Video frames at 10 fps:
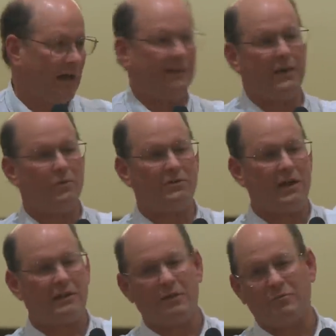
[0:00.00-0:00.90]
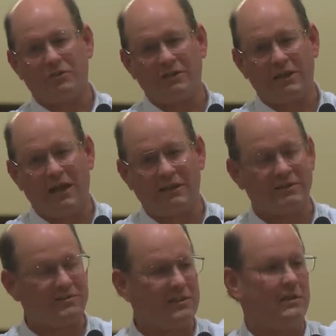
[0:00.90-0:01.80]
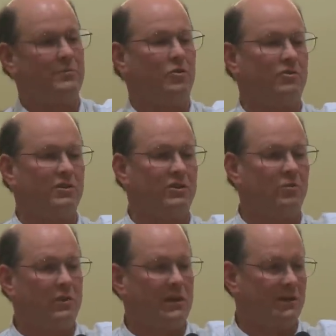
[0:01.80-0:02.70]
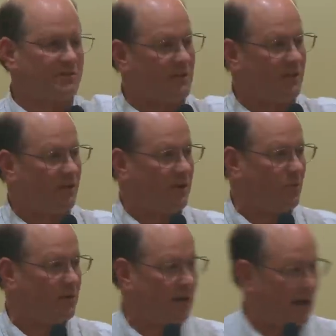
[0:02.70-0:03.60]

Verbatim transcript: and they would take them to the Colosseum or to the arenas, and there they would